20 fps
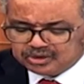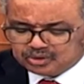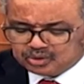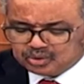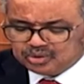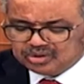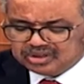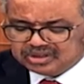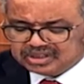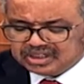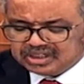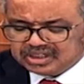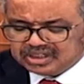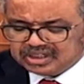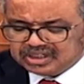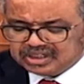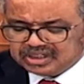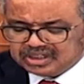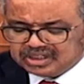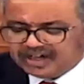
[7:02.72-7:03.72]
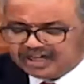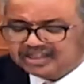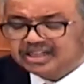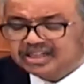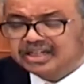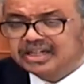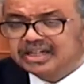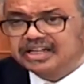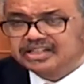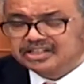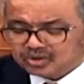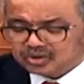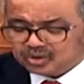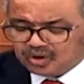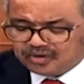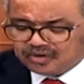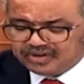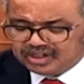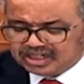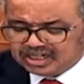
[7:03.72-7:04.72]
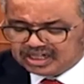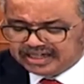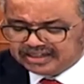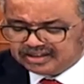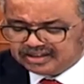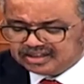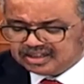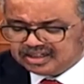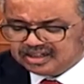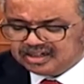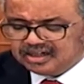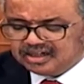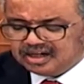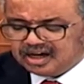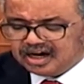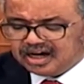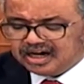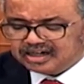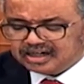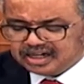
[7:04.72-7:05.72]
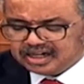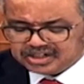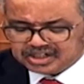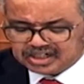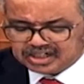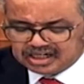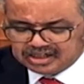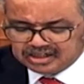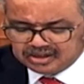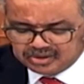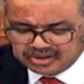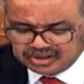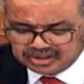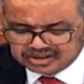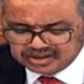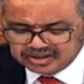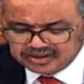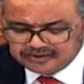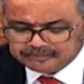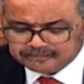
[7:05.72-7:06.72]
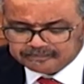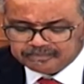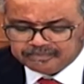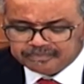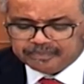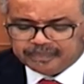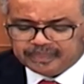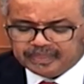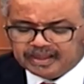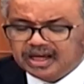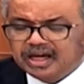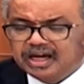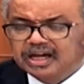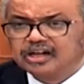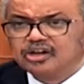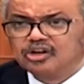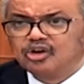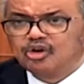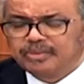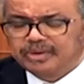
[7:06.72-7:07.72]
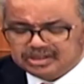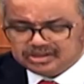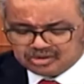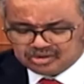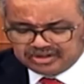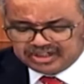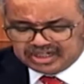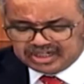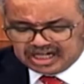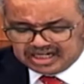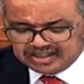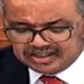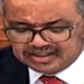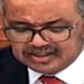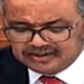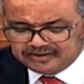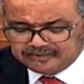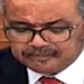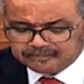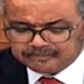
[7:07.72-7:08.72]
tools in the fight against COVID-19 are national unity and global solidarity.